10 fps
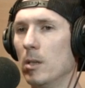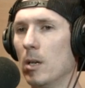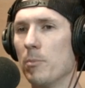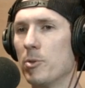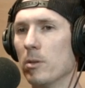
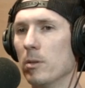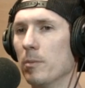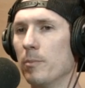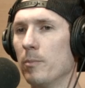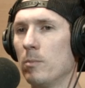I'm sure the
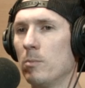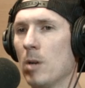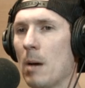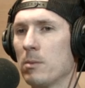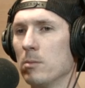
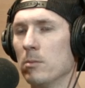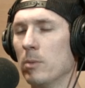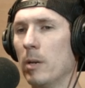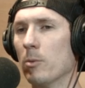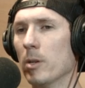cops, when
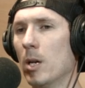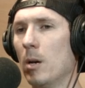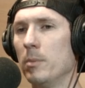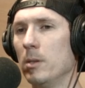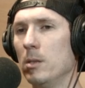they rolled
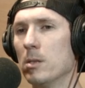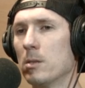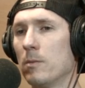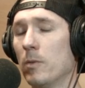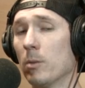up, he
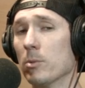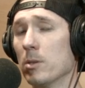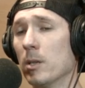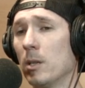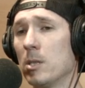just freaking was
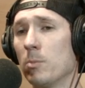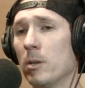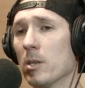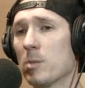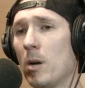lickety split
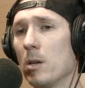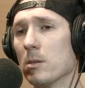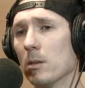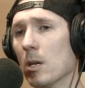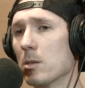on the spot. He's
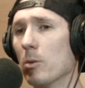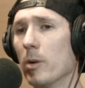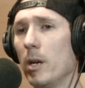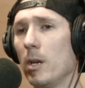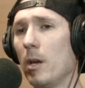like, that's the
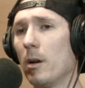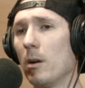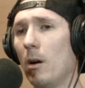radiator.